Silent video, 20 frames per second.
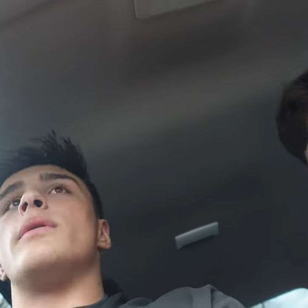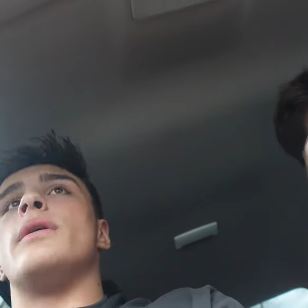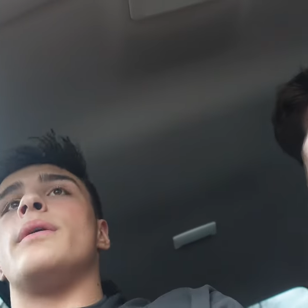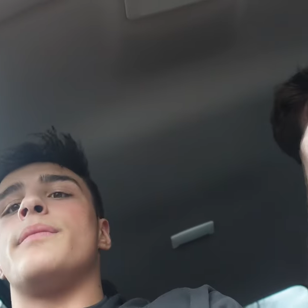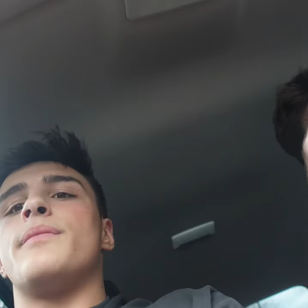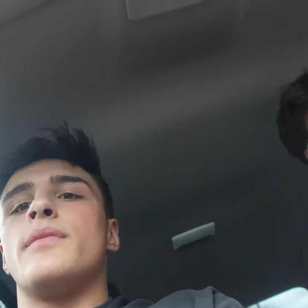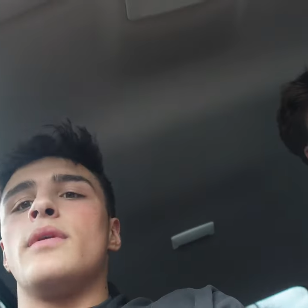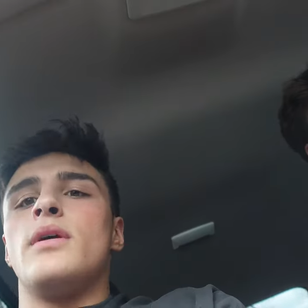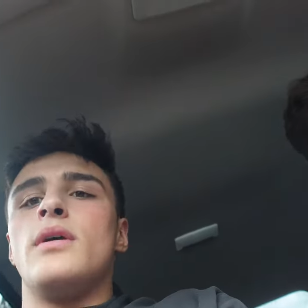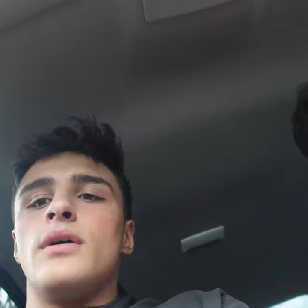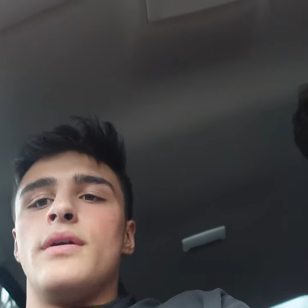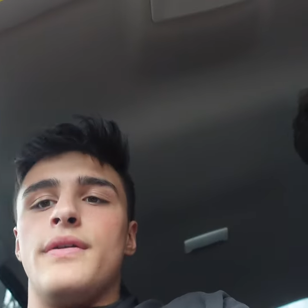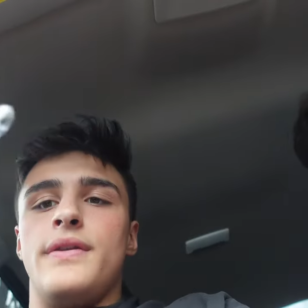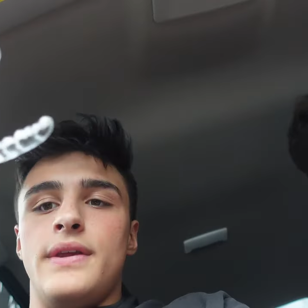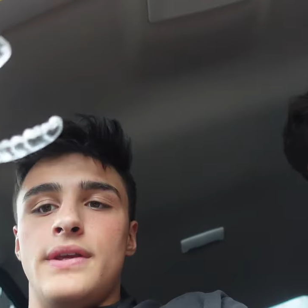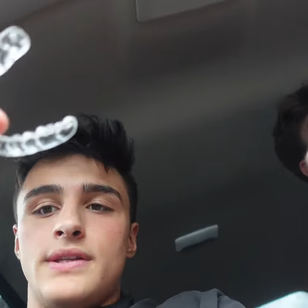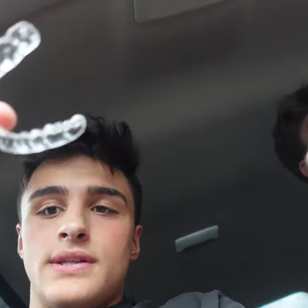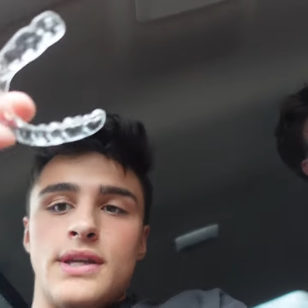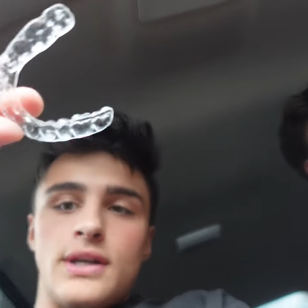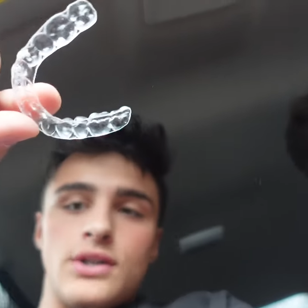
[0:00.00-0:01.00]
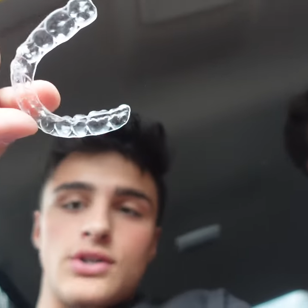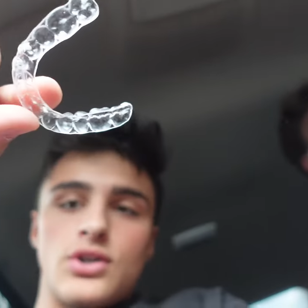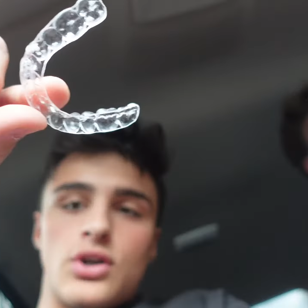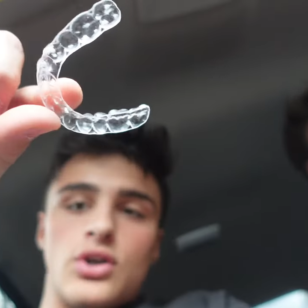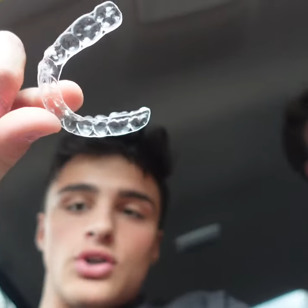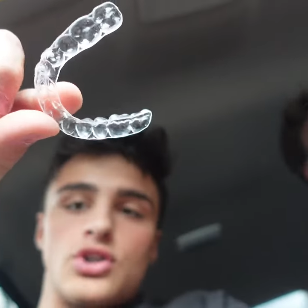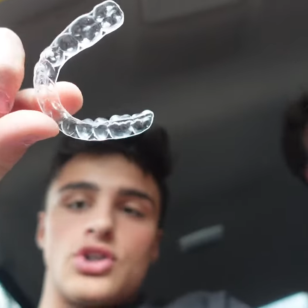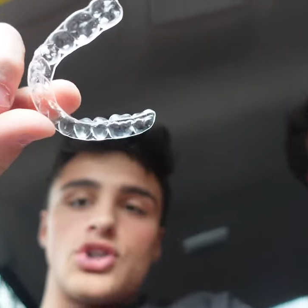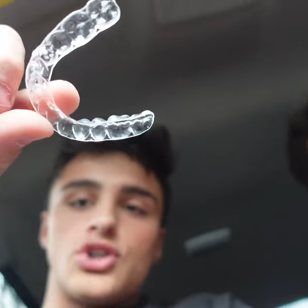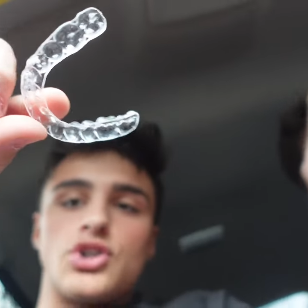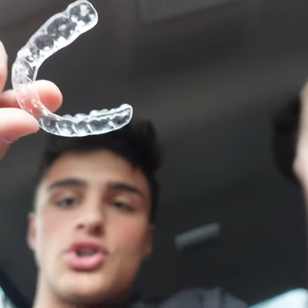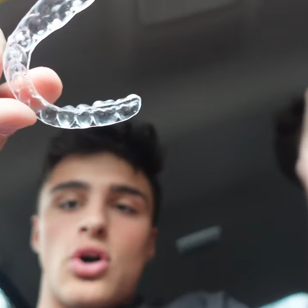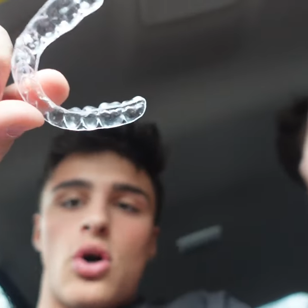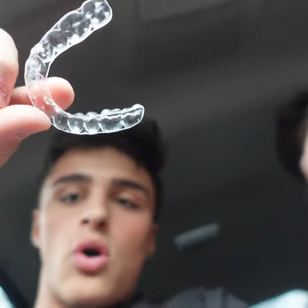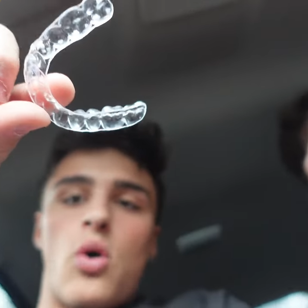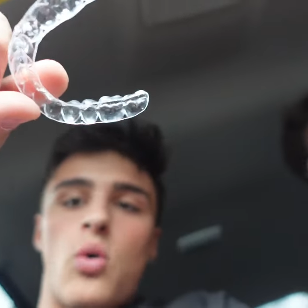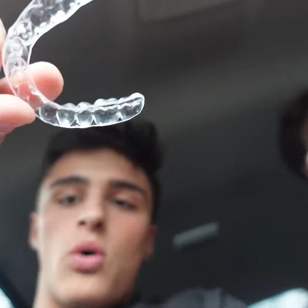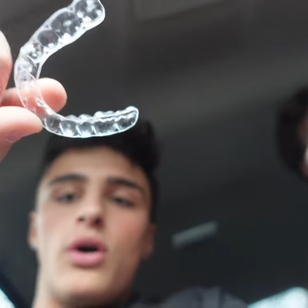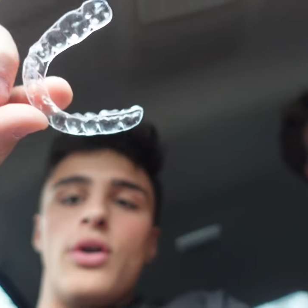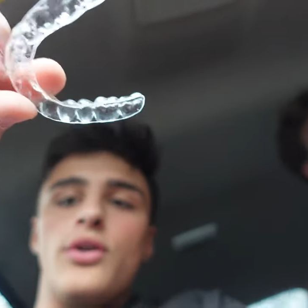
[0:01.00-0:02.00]
way? These things are
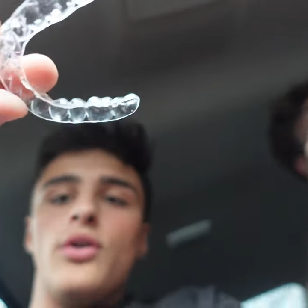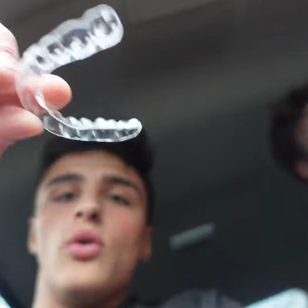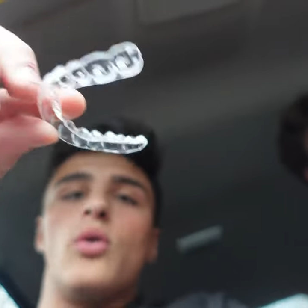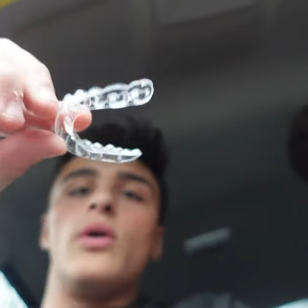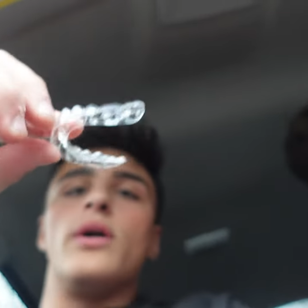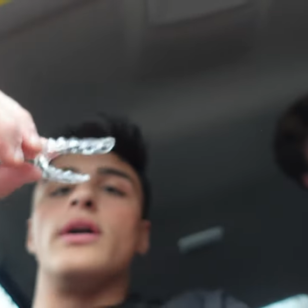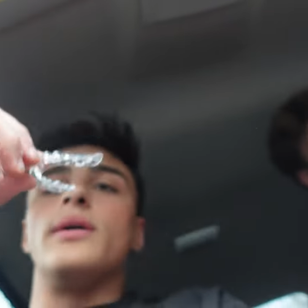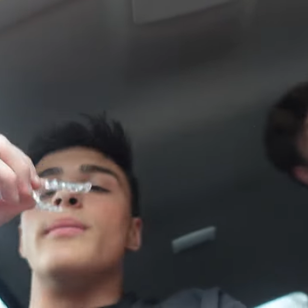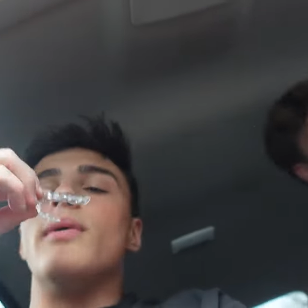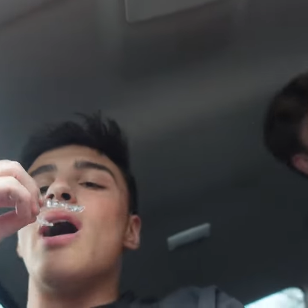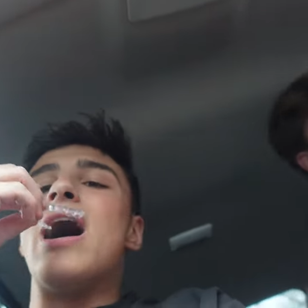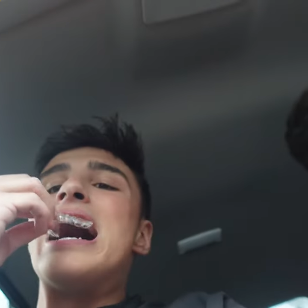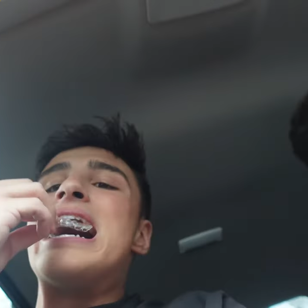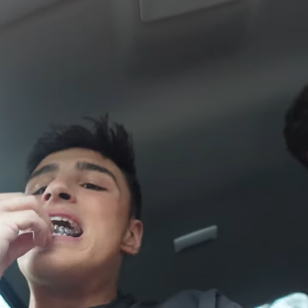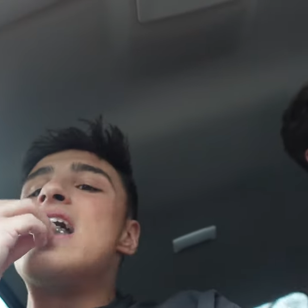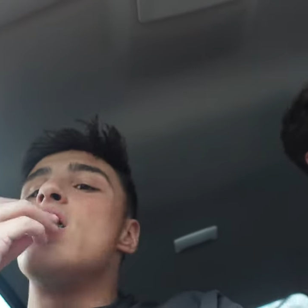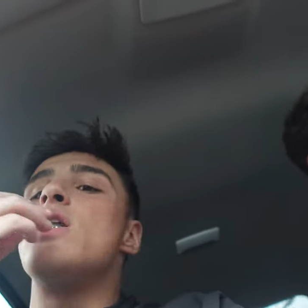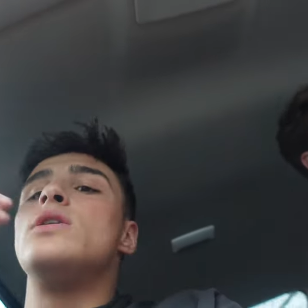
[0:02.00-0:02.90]
so annoying, bruh.